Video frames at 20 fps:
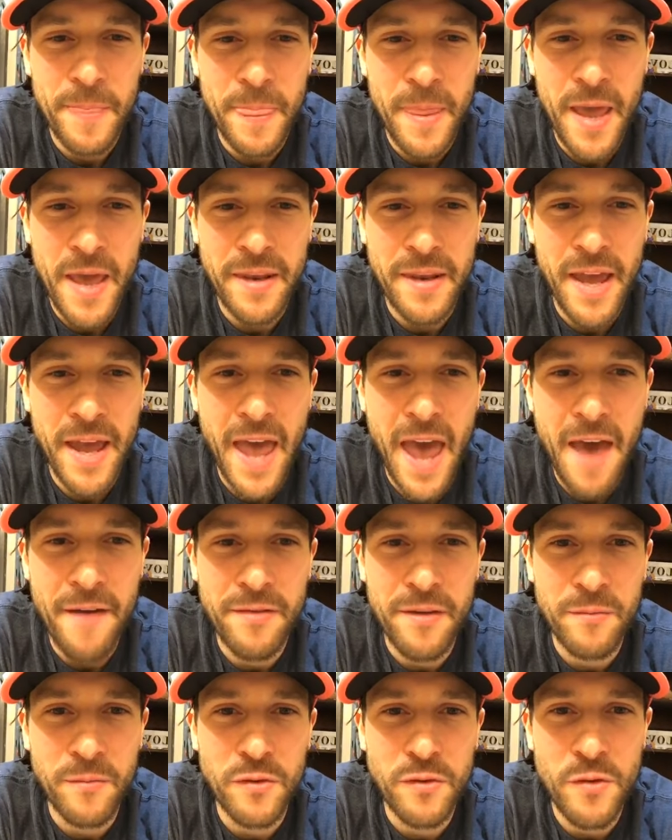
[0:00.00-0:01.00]
and I have
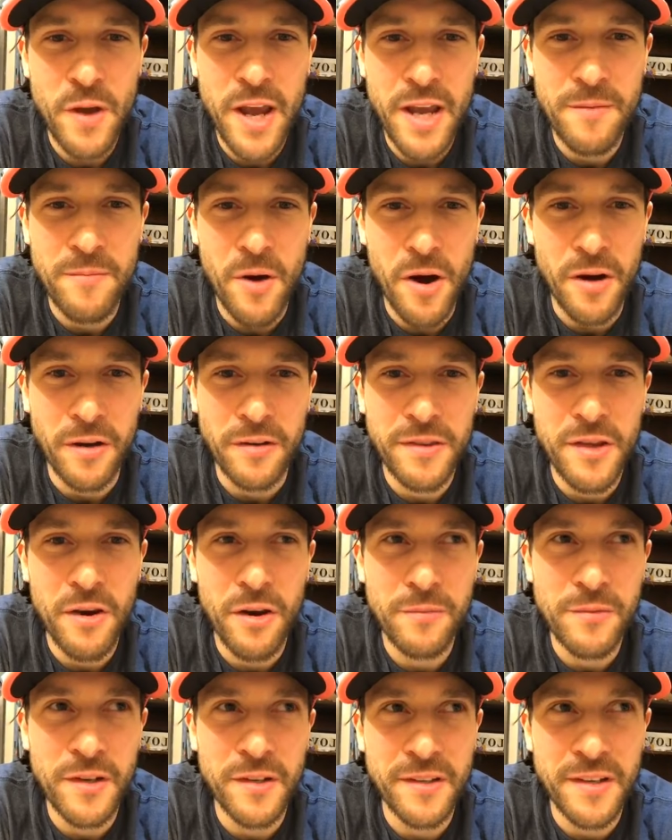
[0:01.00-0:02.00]
them trademarked. No,
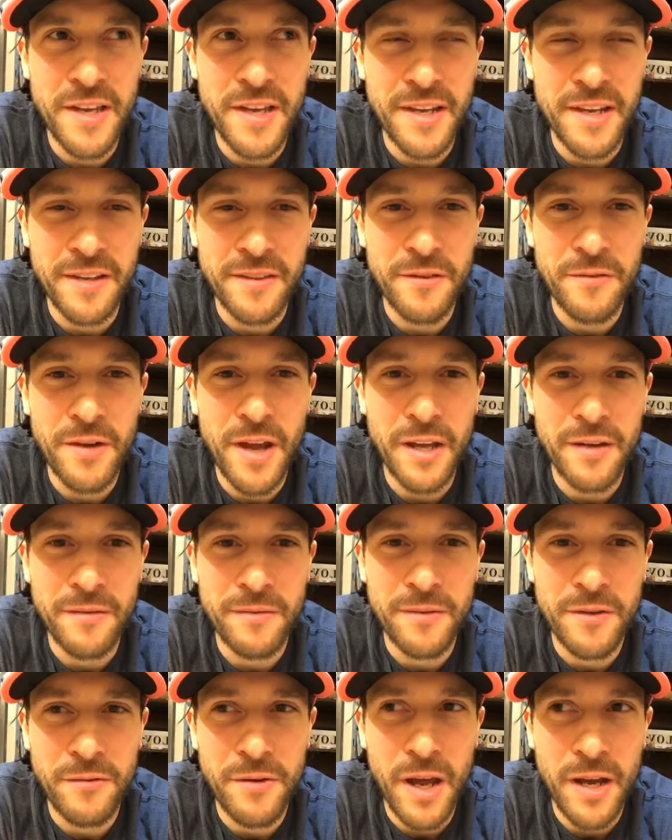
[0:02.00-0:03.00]
I'm just kidding. They're not,
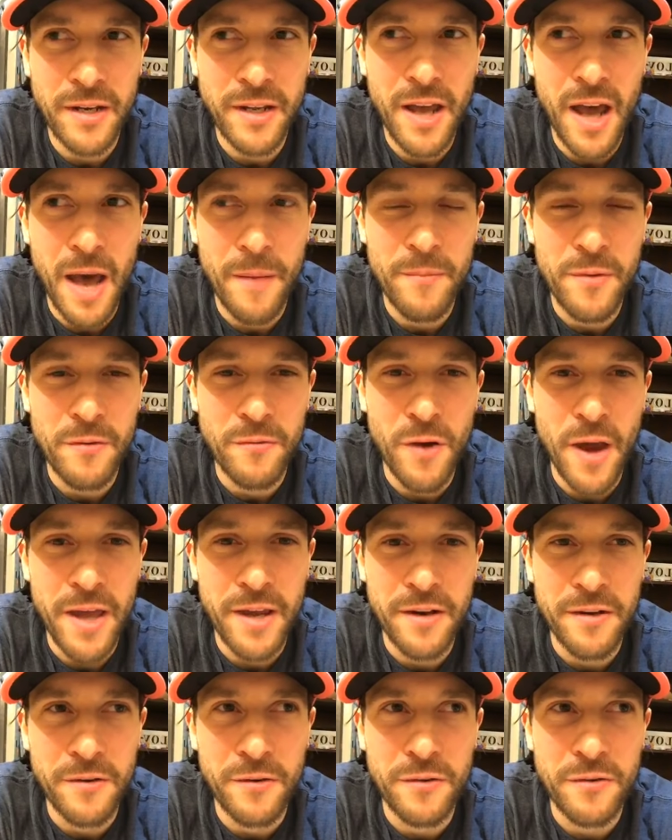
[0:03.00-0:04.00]
they're not
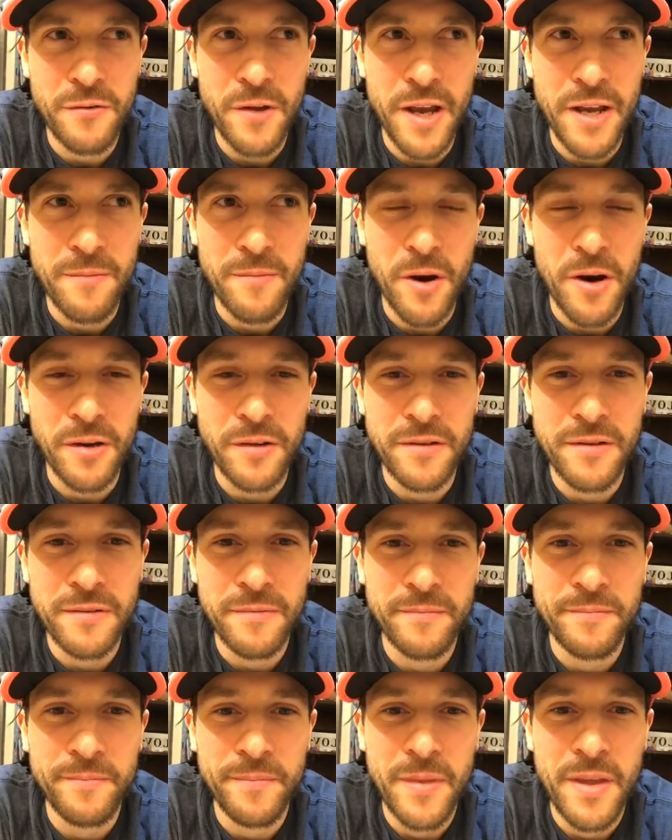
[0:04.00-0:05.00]
copyrighted or trademarked,
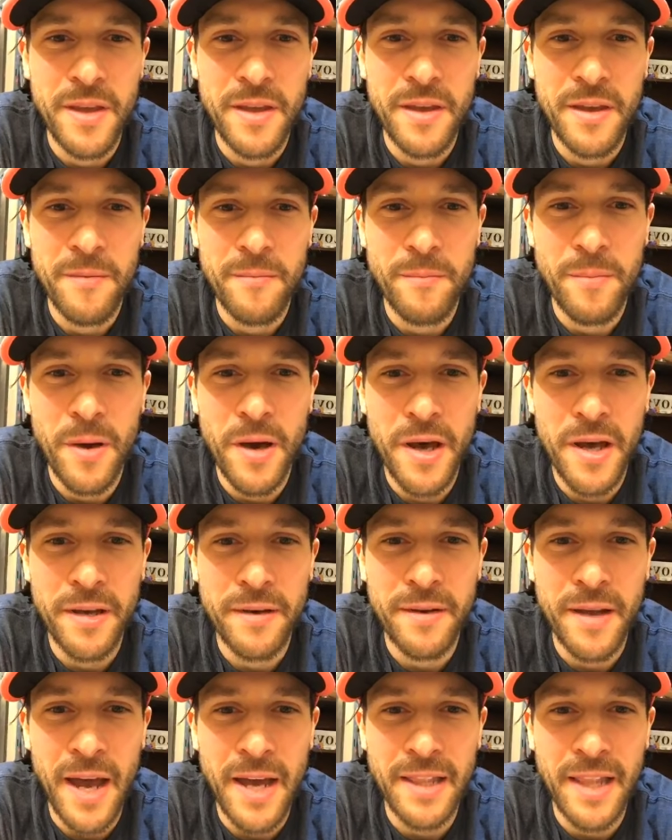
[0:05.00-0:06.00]

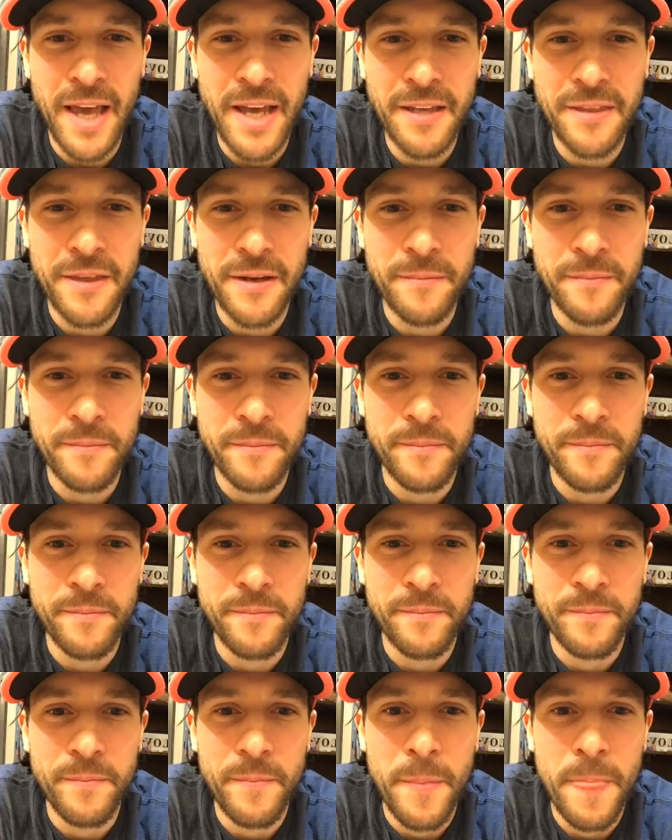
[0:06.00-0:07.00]
but I like them.
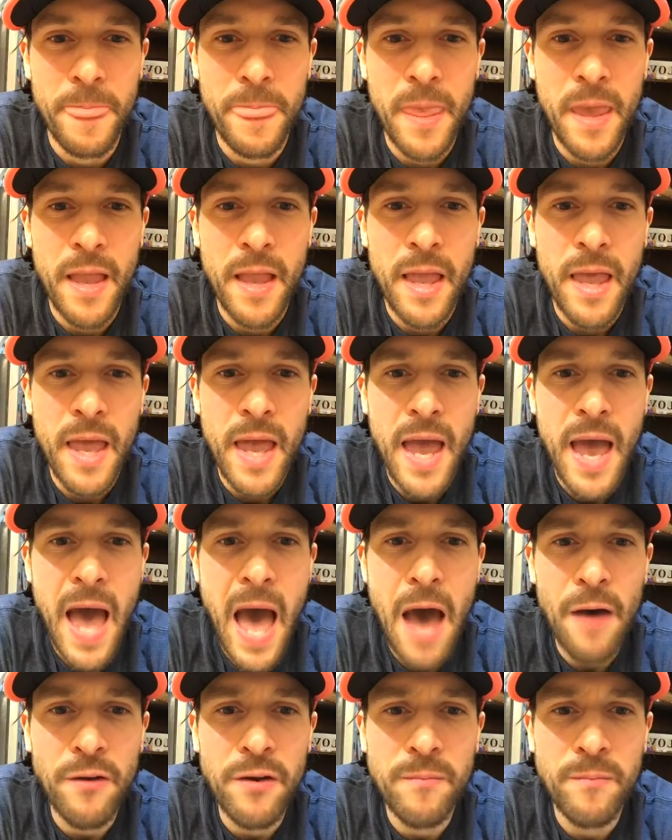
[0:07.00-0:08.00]

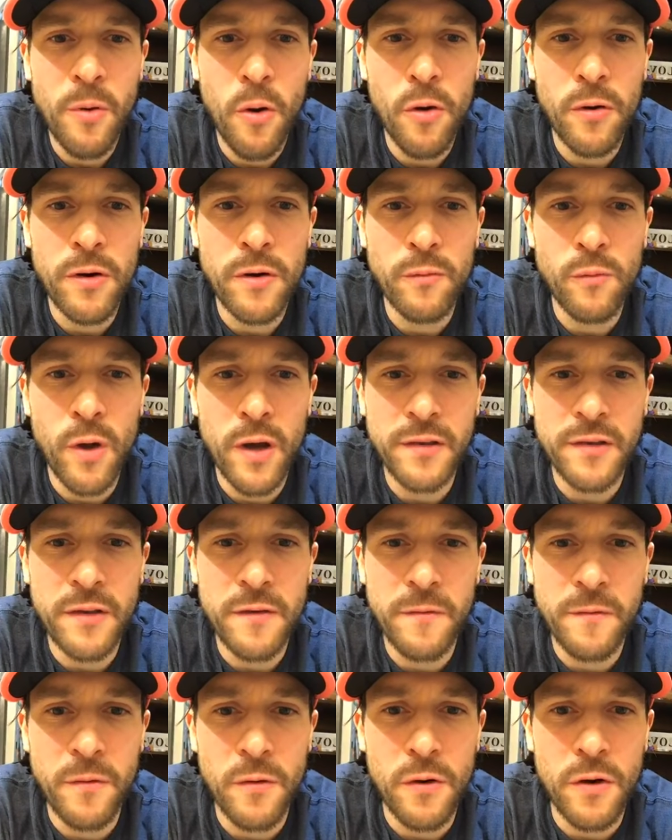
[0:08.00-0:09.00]
How important was it
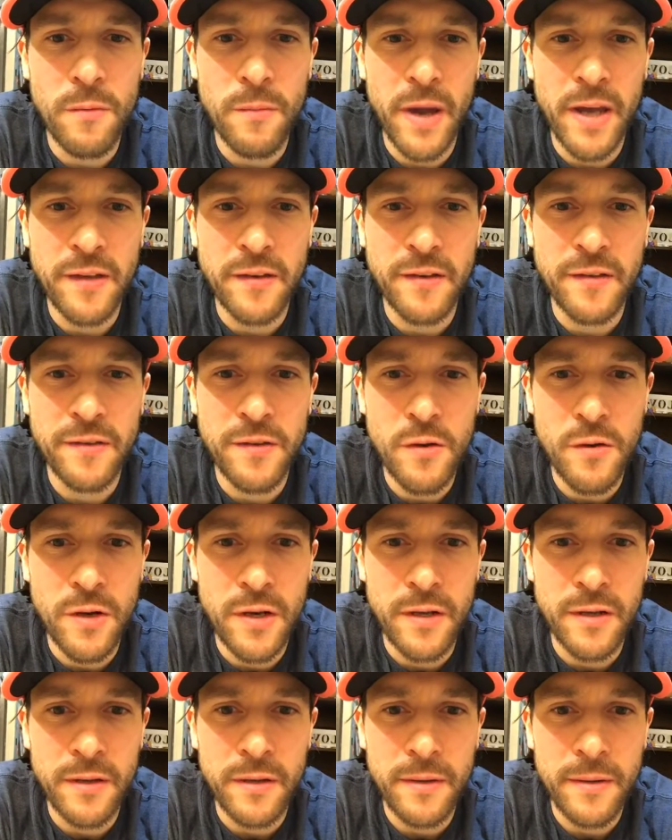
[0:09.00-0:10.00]
for my student